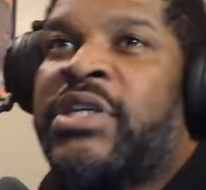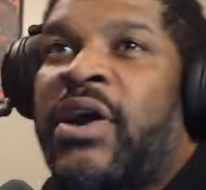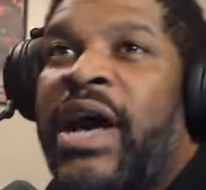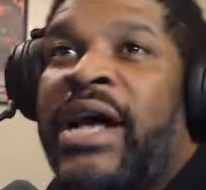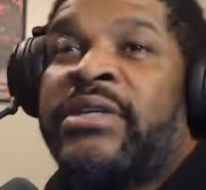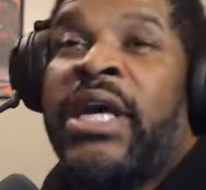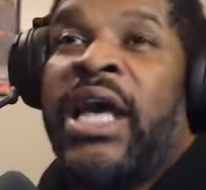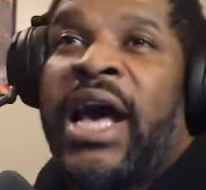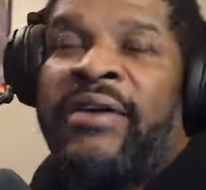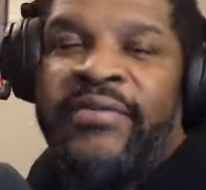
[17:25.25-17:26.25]
I
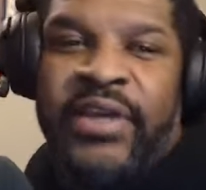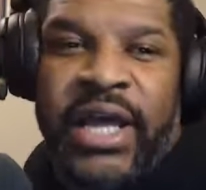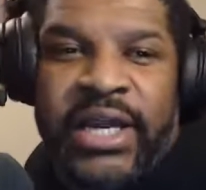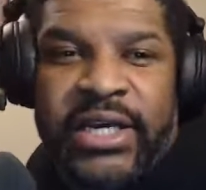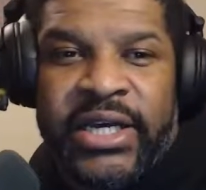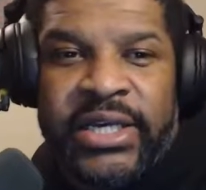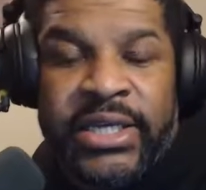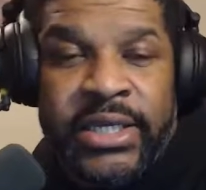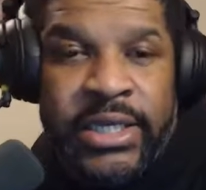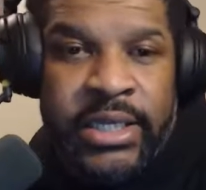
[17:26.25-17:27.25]
feel like I